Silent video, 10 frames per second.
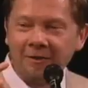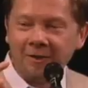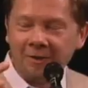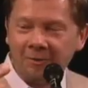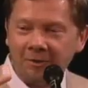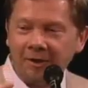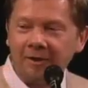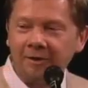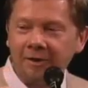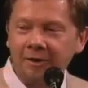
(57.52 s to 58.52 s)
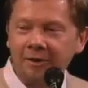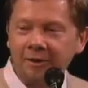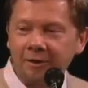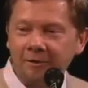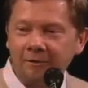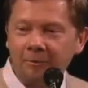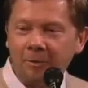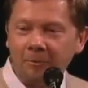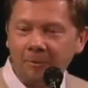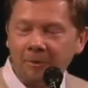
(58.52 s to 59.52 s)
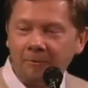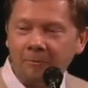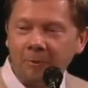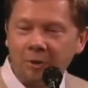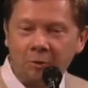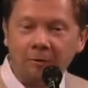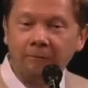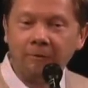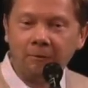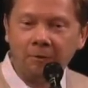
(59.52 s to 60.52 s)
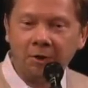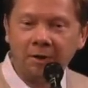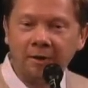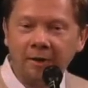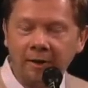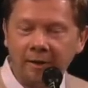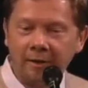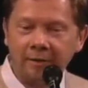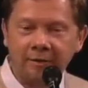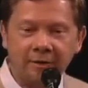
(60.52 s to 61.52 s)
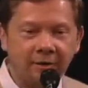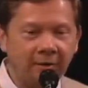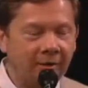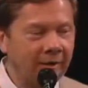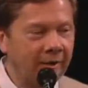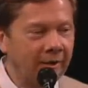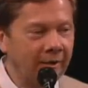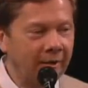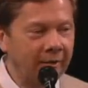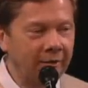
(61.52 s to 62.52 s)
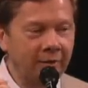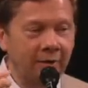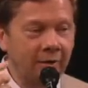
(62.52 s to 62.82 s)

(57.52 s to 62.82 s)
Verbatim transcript: The only existence, what we, call future, has is